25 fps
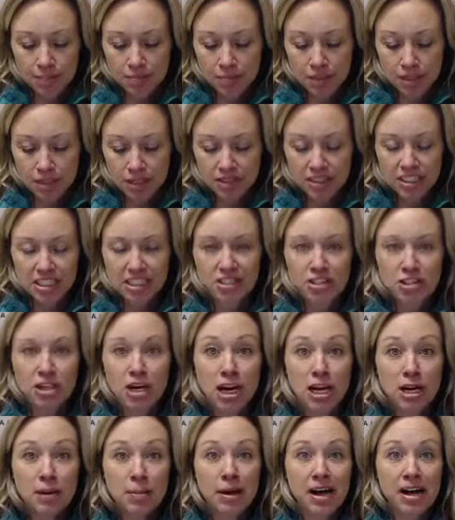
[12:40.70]
let's
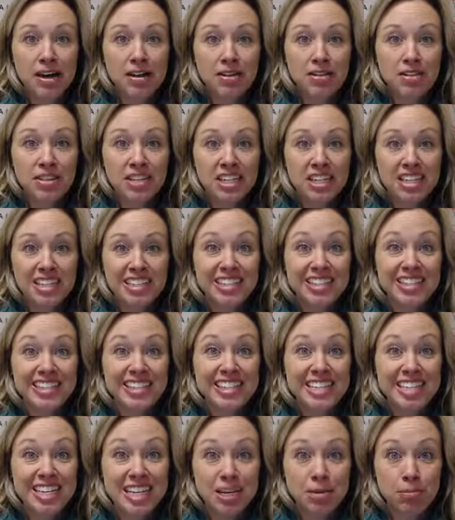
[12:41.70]
talk about the
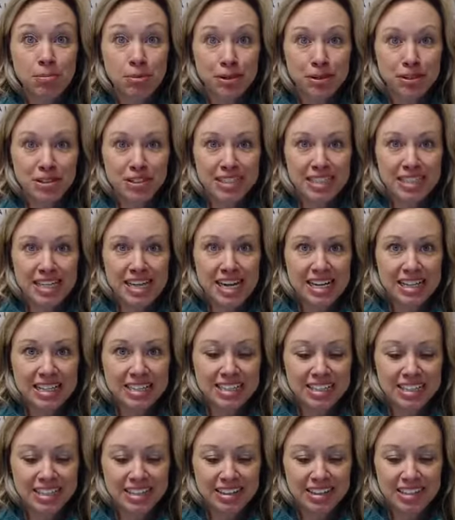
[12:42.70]
C
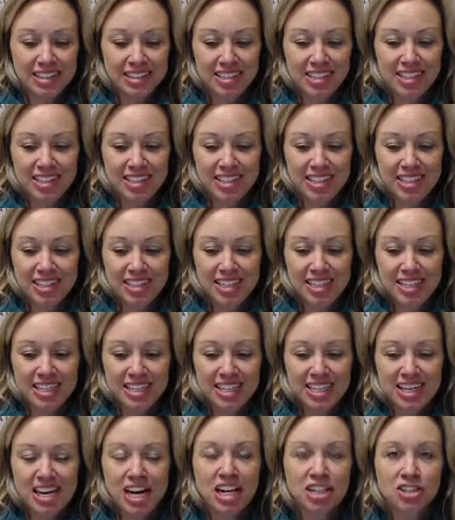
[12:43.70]
personality. This is
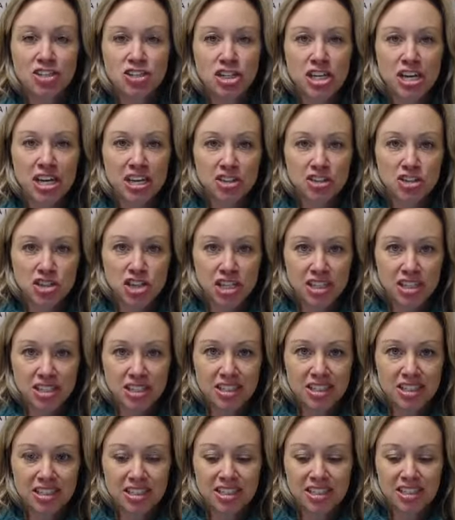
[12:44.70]
the conscientious.
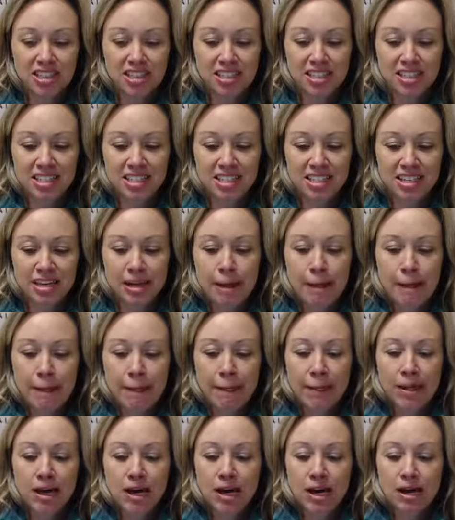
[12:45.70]
This is the
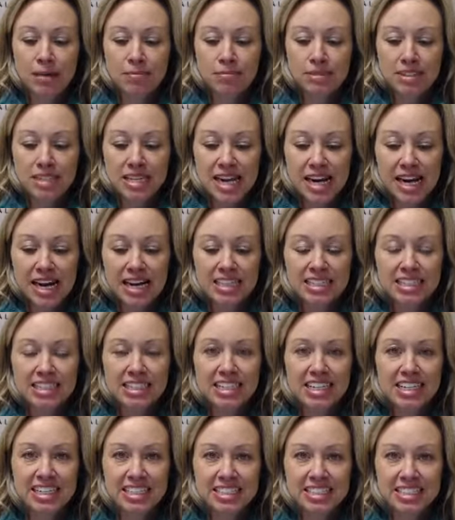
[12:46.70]

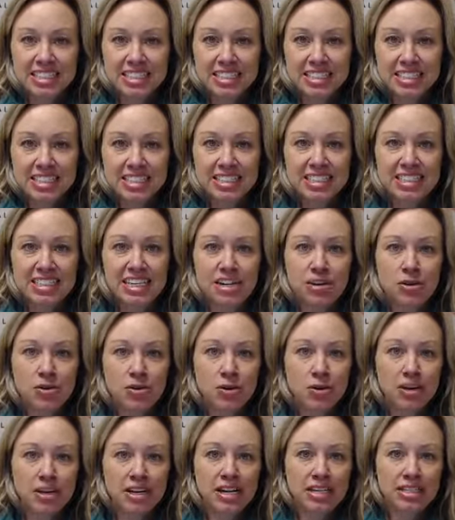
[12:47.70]
task and
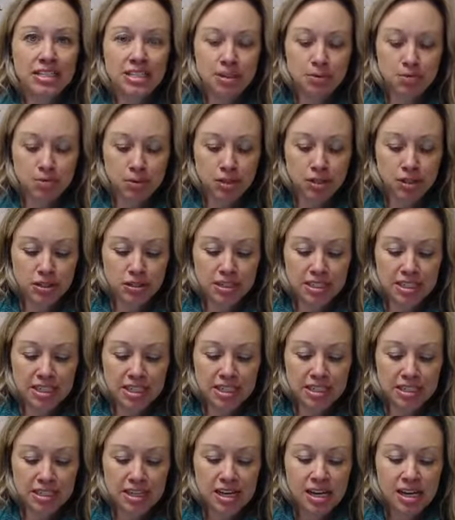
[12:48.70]
detail-oriented person.